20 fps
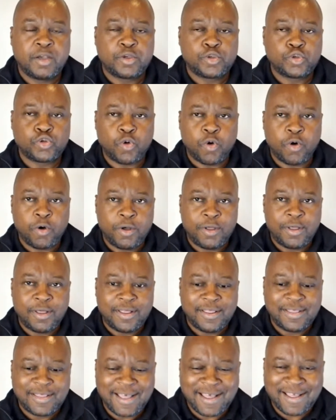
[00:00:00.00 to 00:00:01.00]
So
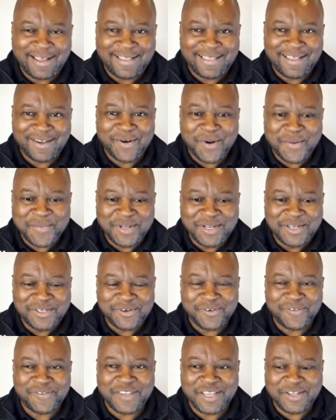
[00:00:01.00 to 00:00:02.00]
the community
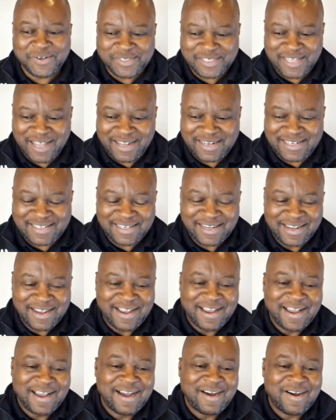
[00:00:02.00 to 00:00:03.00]
of hillside
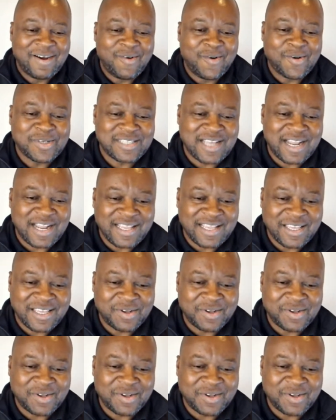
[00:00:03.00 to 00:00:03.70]
or Sunny